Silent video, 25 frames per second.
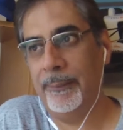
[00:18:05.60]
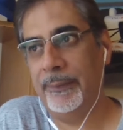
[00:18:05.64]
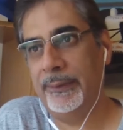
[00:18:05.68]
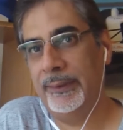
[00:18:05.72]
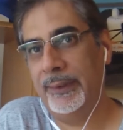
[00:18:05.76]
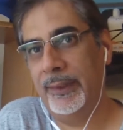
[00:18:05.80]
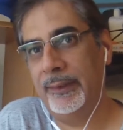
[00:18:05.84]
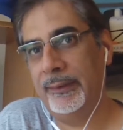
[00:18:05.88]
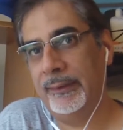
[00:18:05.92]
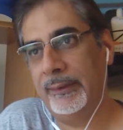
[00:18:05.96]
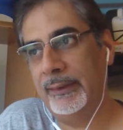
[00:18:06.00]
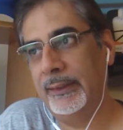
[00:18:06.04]

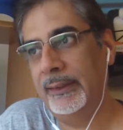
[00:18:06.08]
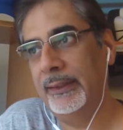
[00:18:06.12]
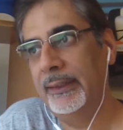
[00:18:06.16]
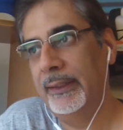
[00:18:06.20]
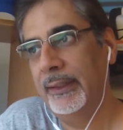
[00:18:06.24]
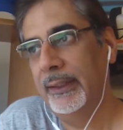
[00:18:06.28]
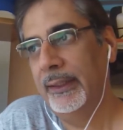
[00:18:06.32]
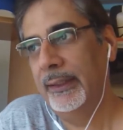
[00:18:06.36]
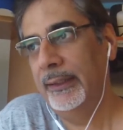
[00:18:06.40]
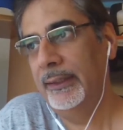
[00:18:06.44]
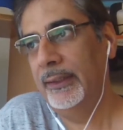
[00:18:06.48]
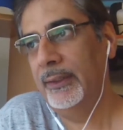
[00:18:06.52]
potentially,
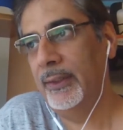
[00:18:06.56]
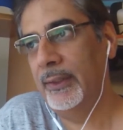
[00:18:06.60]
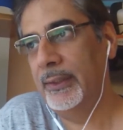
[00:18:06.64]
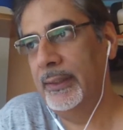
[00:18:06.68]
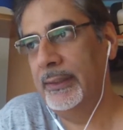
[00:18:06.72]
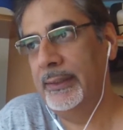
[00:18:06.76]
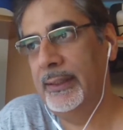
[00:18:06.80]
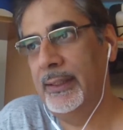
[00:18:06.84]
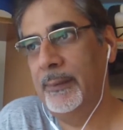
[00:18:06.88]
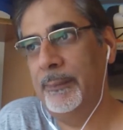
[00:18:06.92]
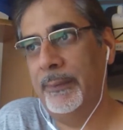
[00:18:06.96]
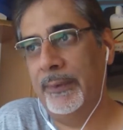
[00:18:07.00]
the
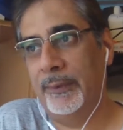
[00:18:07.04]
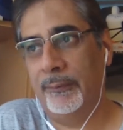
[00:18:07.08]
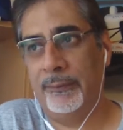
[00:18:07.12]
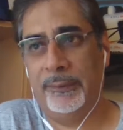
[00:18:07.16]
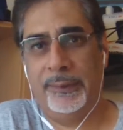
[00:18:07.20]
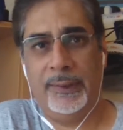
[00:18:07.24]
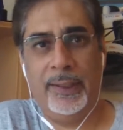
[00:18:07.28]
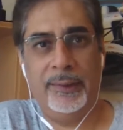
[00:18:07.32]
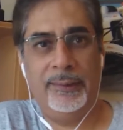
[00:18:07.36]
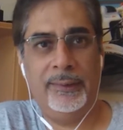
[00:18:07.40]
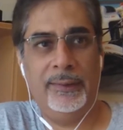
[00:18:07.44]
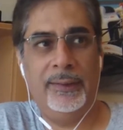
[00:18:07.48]
deepest
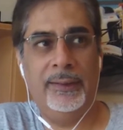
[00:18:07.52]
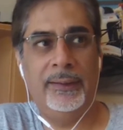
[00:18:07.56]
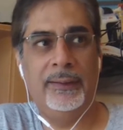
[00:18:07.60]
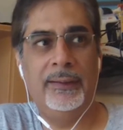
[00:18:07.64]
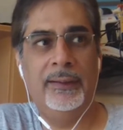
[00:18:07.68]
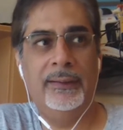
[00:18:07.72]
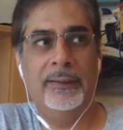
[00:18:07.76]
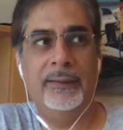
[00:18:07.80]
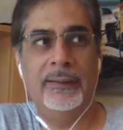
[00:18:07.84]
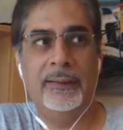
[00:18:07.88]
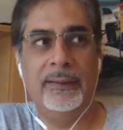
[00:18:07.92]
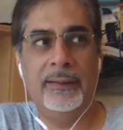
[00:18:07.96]
recession
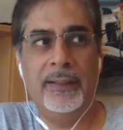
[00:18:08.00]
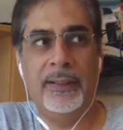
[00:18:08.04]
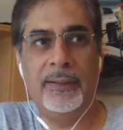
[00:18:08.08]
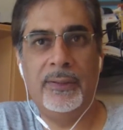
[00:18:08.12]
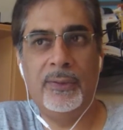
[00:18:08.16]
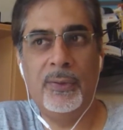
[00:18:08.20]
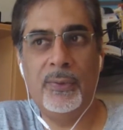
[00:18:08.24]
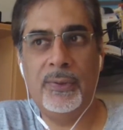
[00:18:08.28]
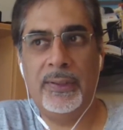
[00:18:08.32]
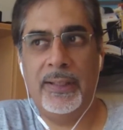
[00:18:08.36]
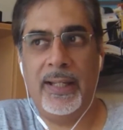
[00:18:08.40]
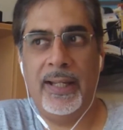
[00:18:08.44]

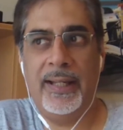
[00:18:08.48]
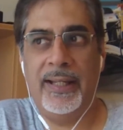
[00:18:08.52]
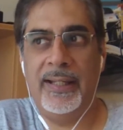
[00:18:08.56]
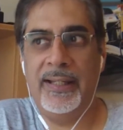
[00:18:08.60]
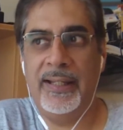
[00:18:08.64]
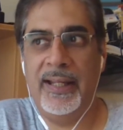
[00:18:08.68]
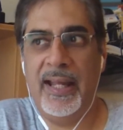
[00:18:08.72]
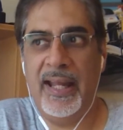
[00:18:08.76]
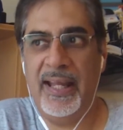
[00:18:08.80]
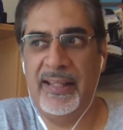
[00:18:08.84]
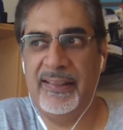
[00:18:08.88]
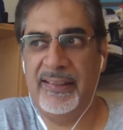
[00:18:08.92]
the
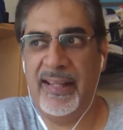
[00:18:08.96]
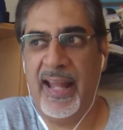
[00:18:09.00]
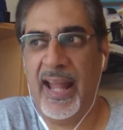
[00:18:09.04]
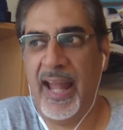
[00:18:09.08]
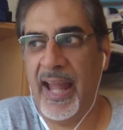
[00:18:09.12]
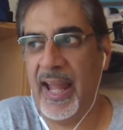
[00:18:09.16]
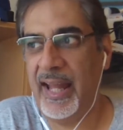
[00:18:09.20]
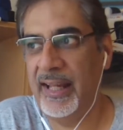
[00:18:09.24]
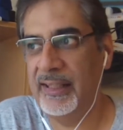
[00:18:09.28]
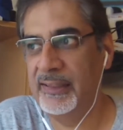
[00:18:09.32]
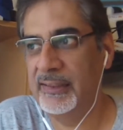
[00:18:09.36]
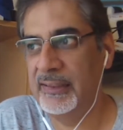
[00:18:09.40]
UK has
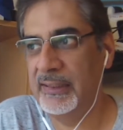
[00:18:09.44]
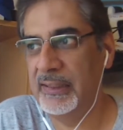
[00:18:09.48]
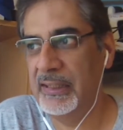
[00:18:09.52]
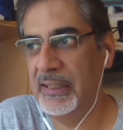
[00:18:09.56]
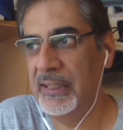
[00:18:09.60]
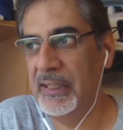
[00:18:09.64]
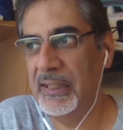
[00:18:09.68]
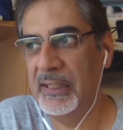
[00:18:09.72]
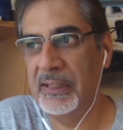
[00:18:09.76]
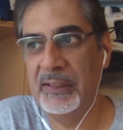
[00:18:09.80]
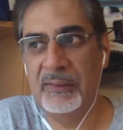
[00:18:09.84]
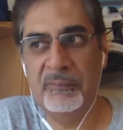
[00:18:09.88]
had
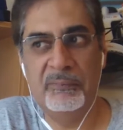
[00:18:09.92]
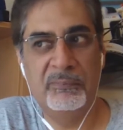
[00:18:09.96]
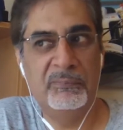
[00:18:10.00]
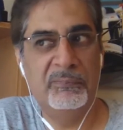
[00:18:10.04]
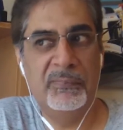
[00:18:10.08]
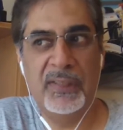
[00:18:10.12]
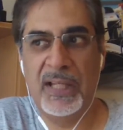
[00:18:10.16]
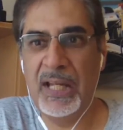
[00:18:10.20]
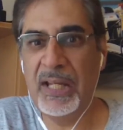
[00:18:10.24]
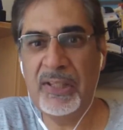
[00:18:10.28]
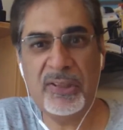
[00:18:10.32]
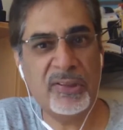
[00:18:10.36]
in
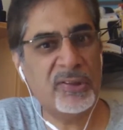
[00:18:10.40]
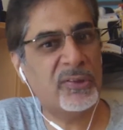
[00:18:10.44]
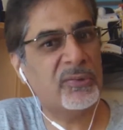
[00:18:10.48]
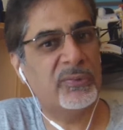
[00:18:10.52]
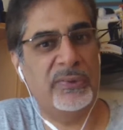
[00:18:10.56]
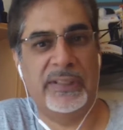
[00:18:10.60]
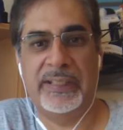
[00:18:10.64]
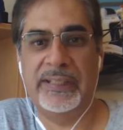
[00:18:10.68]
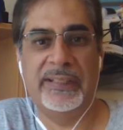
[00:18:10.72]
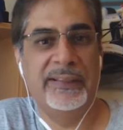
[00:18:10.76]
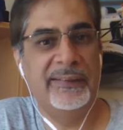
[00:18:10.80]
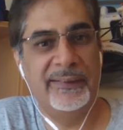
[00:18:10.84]

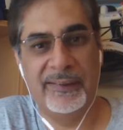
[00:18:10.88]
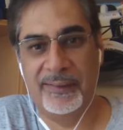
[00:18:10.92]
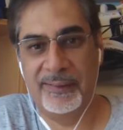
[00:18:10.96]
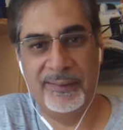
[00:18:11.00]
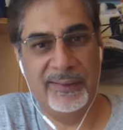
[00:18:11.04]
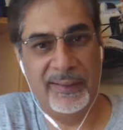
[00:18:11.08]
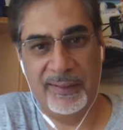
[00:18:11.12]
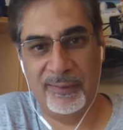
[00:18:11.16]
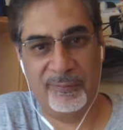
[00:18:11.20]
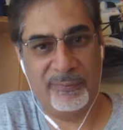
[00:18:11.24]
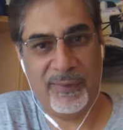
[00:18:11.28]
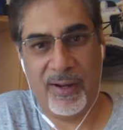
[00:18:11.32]
history,
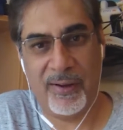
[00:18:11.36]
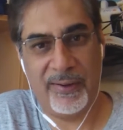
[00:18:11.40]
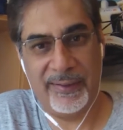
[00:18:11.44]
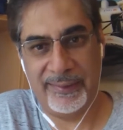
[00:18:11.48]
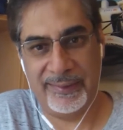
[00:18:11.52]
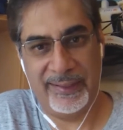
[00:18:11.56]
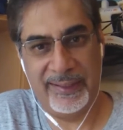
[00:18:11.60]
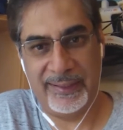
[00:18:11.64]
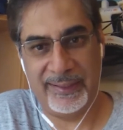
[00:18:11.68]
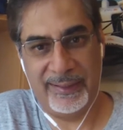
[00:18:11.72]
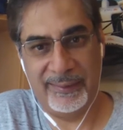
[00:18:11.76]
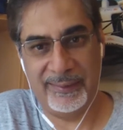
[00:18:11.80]
as far as
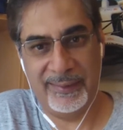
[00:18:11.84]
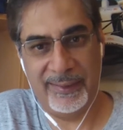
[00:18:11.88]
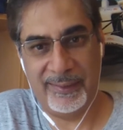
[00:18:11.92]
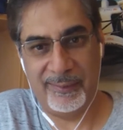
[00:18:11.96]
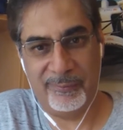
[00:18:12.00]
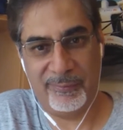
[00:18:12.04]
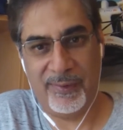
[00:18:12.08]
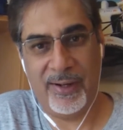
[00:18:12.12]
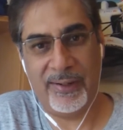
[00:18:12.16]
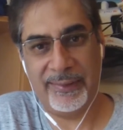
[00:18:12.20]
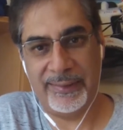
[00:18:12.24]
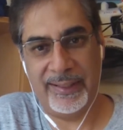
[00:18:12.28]
they can
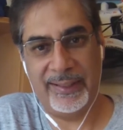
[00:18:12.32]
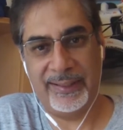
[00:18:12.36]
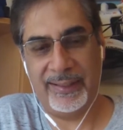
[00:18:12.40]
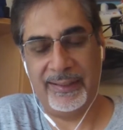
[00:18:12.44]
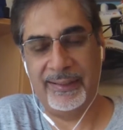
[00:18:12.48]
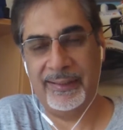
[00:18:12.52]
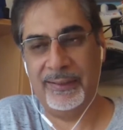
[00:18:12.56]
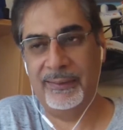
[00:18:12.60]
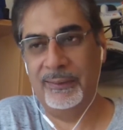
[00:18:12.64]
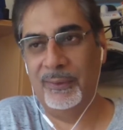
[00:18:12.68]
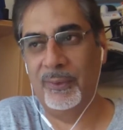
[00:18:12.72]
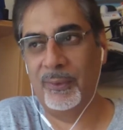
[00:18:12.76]

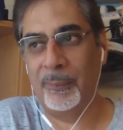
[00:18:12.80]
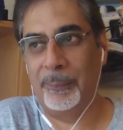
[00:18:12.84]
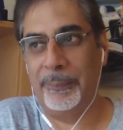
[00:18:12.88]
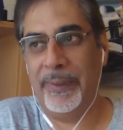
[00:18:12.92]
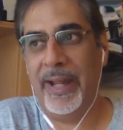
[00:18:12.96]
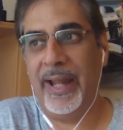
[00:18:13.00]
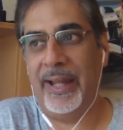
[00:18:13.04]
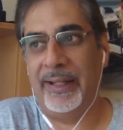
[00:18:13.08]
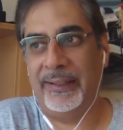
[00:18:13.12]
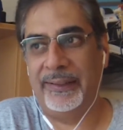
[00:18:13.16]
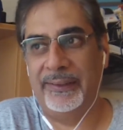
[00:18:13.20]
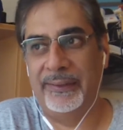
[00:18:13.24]
look
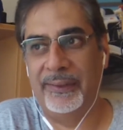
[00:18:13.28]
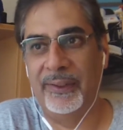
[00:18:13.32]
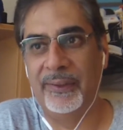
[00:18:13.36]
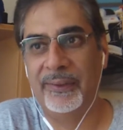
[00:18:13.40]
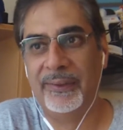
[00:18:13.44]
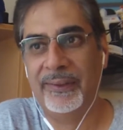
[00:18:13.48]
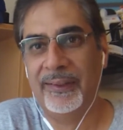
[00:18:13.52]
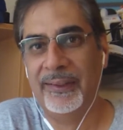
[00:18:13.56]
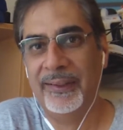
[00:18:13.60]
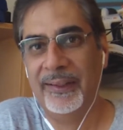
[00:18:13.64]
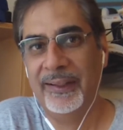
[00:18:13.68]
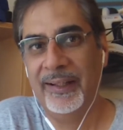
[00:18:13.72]
back, And
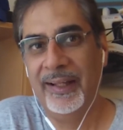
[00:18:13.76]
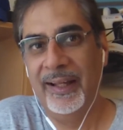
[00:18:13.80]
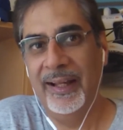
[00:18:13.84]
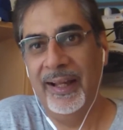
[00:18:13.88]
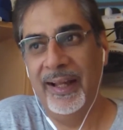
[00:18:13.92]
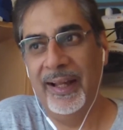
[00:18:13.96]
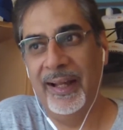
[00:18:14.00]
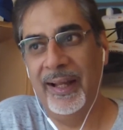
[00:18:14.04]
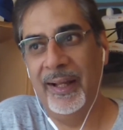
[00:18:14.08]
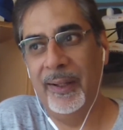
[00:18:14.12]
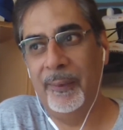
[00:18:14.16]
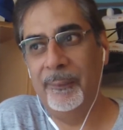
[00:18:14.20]

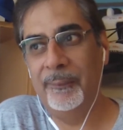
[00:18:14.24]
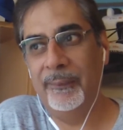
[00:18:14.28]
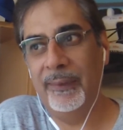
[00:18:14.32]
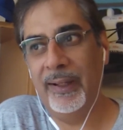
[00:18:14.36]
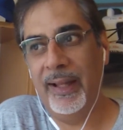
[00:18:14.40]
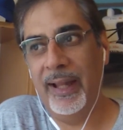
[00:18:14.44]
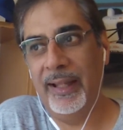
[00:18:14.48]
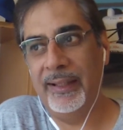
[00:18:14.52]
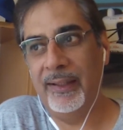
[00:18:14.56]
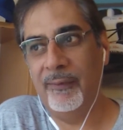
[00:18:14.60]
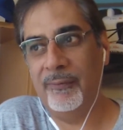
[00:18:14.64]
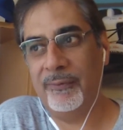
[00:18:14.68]

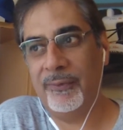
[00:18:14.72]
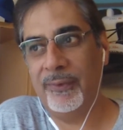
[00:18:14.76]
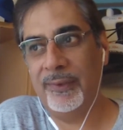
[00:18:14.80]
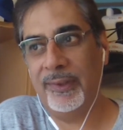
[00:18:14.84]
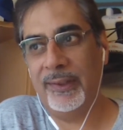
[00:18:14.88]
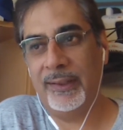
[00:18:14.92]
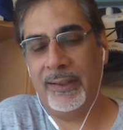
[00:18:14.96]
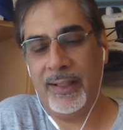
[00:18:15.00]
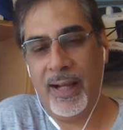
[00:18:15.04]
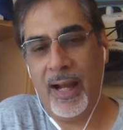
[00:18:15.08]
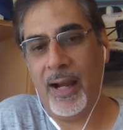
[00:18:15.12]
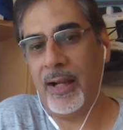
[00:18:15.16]
of course,
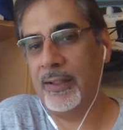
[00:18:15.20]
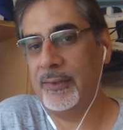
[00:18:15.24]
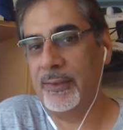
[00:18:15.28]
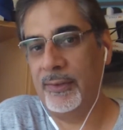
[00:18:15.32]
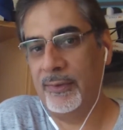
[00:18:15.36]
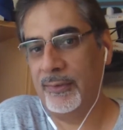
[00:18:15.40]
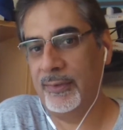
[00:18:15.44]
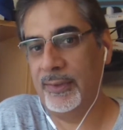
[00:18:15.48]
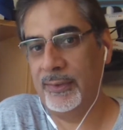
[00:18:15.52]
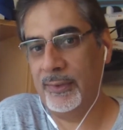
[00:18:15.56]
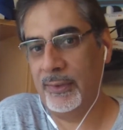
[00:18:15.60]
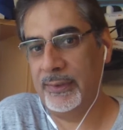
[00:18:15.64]
the car
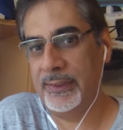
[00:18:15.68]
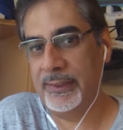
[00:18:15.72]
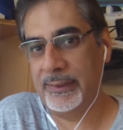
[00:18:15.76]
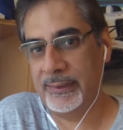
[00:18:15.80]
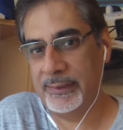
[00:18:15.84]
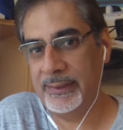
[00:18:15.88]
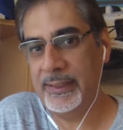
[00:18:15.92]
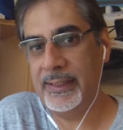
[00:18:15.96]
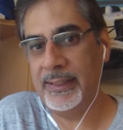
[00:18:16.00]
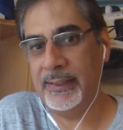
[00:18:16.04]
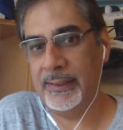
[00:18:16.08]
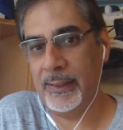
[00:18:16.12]
industry is on its
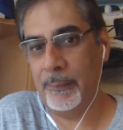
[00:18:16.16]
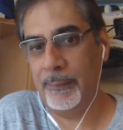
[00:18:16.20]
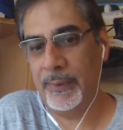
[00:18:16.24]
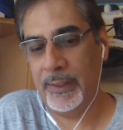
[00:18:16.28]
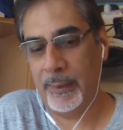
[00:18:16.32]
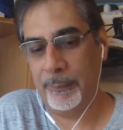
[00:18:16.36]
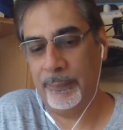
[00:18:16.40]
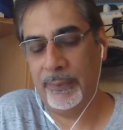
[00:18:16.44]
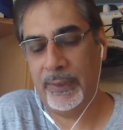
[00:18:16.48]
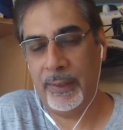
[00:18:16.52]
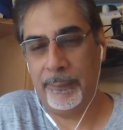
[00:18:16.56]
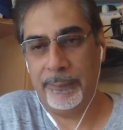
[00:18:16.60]
knees. I mean, I
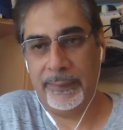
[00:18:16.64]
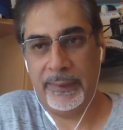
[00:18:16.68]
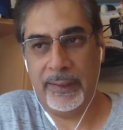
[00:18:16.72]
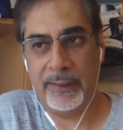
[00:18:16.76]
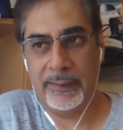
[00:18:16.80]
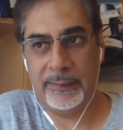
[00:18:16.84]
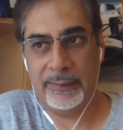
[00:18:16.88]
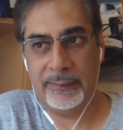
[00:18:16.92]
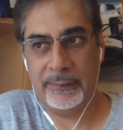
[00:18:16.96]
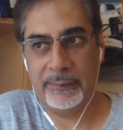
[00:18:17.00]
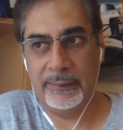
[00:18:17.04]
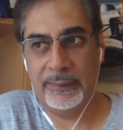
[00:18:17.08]
put up an
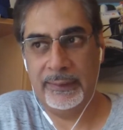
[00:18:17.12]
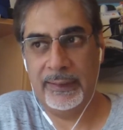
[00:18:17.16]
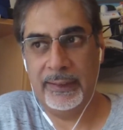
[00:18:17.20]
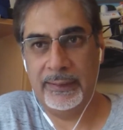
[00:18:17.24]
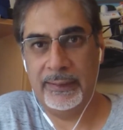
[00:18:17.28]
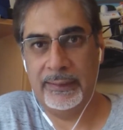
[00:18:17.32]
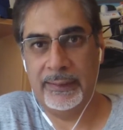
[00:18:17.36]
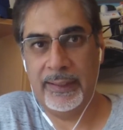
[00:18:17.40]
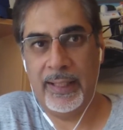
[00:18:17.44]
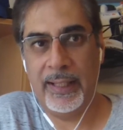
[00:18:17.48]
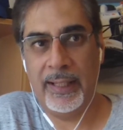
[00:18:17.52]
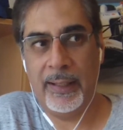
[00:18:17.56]
article the
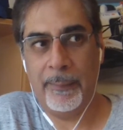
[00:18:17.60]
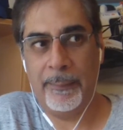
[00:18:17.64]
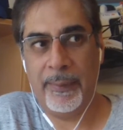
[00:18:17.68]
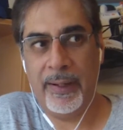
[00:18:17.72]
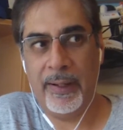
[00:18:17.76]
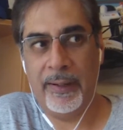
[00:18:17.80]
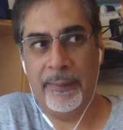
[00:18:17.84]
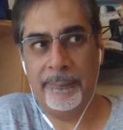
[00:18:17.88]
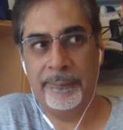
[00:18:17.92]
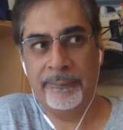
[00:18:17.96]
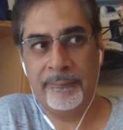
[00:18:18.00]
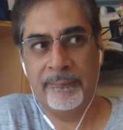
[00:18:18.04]
other day
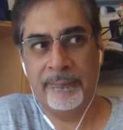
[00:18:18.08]
about,